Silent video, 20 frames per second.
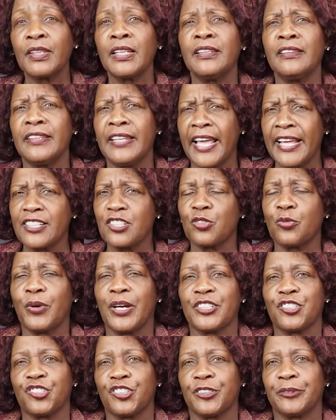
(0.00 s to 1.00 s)
Next
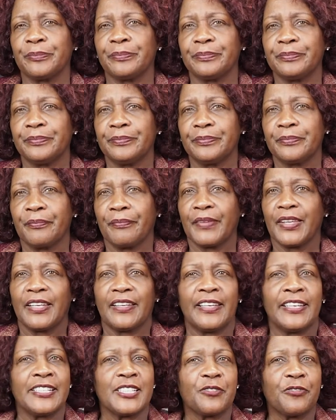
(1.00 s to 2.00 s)
question,
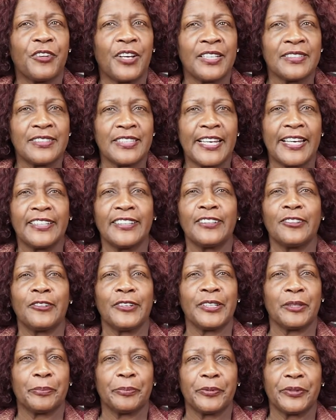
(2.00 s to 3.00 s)
is Fontana
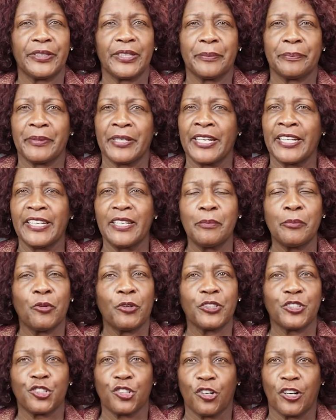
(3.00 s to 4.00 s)
going to put up any
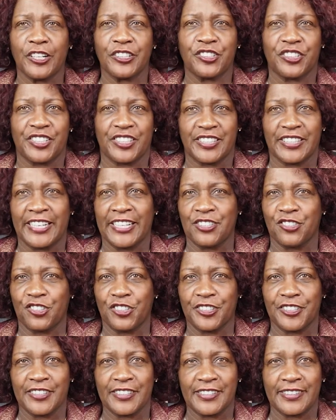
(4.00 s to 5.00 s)
more charging
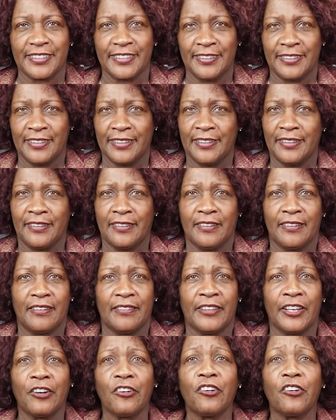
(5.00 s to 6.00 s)
stations?
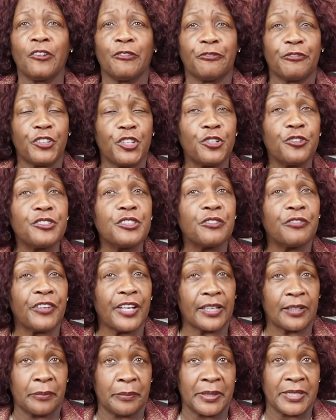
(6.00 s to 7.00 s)
There are a few
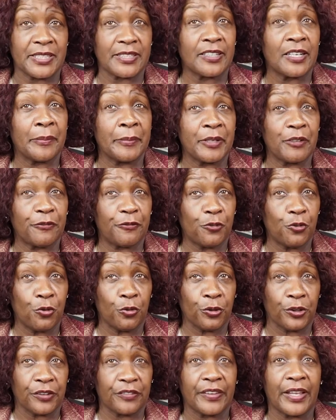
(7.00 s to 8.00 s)
developments coming
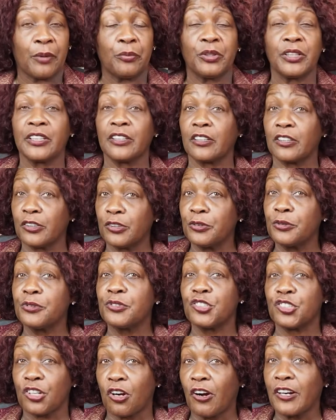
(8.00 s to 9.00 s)
forward that will include
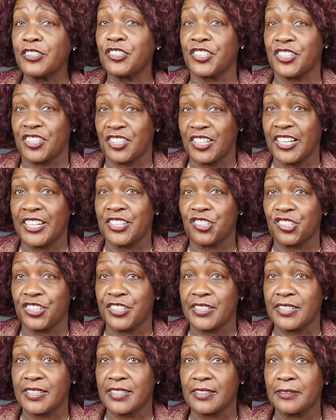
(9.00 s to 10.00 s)
charging
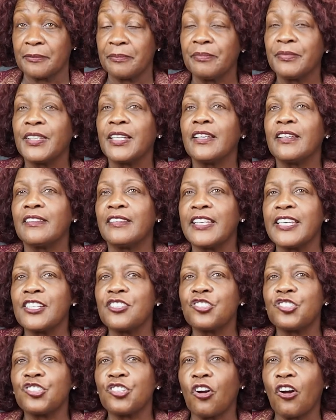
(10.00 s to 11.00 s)
stations. These
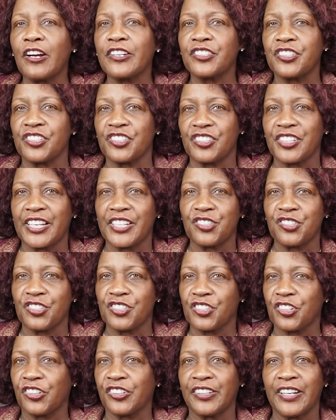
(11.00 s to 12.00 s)
charging
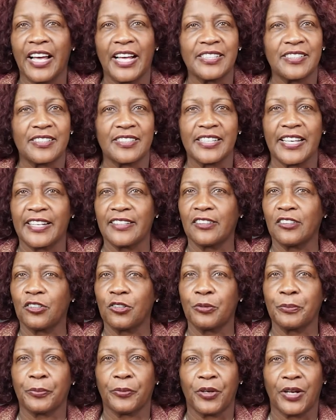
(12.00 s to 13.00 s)
stations are not
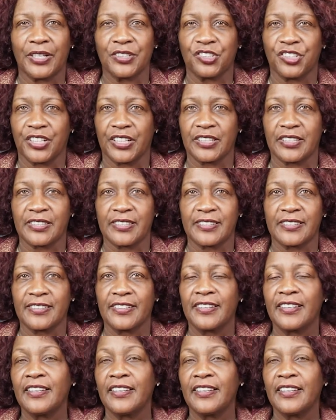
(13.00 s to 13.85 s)
standalone projects.